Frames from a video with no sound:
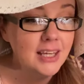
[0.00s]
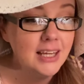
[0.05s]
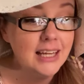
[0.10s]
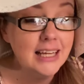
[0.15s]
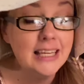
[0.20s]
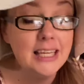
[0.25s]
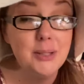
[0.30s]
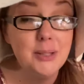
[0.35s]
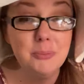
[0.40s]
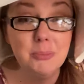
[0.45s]

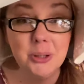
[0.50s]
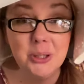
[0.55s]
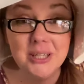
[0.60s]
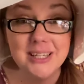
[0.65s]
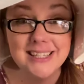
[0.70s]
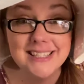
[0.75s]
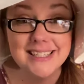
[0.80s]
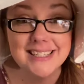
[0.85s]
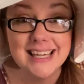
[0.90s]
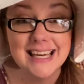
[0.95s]
He
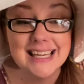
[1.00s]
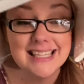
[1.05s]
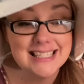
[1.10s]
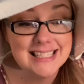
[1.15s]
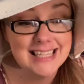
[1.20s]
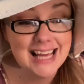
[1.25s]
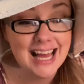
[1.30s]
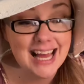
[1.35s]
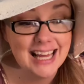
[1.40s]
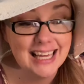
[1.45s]
put a
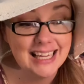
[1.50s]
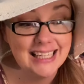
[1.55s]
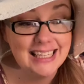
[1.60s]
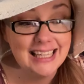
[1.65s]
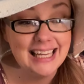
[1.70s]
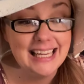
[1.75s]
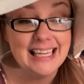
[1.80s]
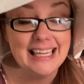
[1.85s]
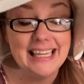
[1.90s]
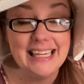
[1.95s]
sign,
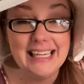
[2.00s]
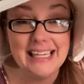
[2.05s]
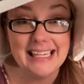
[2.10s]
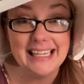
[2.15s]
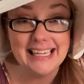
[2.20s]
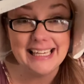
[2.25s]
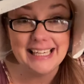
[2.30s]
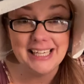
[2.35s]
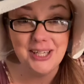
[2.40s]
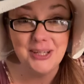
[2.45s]

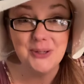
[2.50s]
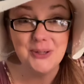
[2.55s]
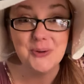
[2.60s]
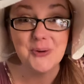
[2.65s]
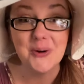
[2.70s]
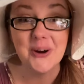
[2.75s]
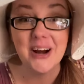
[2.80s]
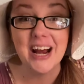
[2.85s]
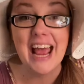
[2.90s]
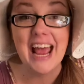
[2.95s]
eat
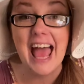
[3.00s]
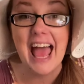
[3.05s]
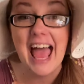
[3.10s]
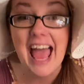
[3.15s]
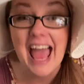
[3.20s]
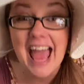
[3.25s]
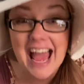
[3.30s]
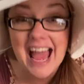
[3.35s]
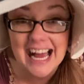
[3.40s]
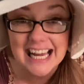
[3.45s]
your
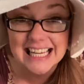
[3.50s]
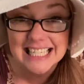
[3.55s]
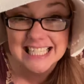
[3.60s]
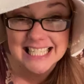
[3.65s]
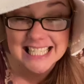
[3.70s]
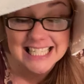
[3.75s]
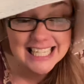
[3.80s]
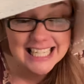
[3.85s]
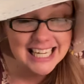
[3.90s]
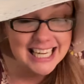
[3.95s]

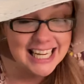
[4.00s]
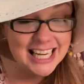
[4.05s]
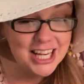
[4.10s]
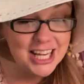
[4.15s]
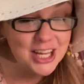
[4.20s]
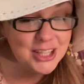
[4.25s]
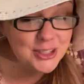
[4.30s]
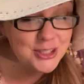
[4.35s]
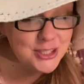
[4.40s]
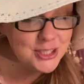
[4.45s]
hat.
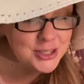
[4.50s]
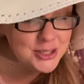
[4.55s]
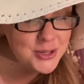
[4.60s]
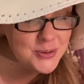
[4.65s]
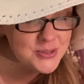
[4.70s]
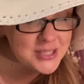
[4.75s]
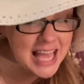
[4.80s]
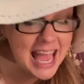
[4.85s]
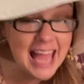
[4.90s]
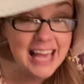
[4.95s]
Look at
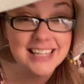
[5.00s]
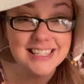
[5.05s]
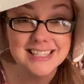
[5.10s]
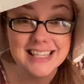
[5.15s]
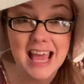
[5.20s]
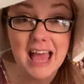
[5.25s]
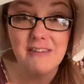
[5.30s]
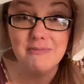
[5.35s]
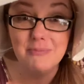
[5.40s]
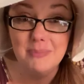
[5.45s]
those hats. They
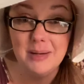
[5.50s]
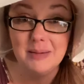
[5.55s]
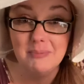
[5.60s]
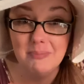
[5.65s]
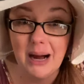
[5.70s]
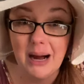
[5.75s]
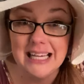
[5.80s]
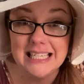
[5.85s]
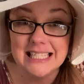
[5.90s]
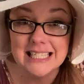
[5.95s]
have big
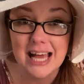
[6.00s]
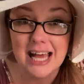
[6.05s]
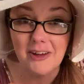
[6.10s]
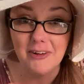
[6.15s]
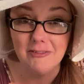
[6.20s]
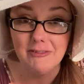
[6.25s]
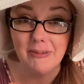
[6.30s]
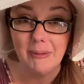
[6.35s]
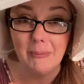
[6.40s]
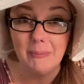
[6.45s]
bites out
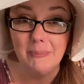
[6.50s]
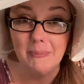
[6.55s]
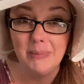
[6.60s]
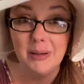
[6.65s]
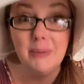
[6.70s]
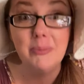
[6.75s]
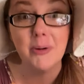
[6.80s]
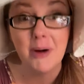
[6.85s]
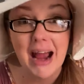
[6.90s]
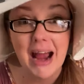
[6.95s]
of them.
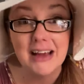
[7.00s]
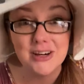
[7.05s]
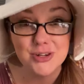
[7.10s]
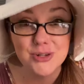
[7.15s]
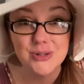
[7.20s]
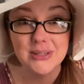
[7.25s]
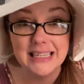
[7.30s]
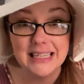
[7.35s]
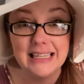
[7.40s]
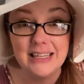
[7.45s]
People are
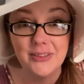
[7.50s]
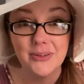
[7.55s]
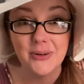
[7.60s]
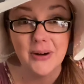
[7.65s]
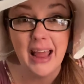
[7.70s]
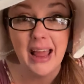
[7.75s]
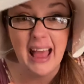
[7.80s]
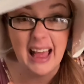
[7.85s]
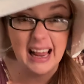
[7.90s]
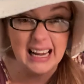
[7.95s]
actually eating their
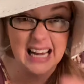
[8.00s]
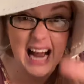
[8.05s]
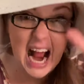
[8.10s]
hat.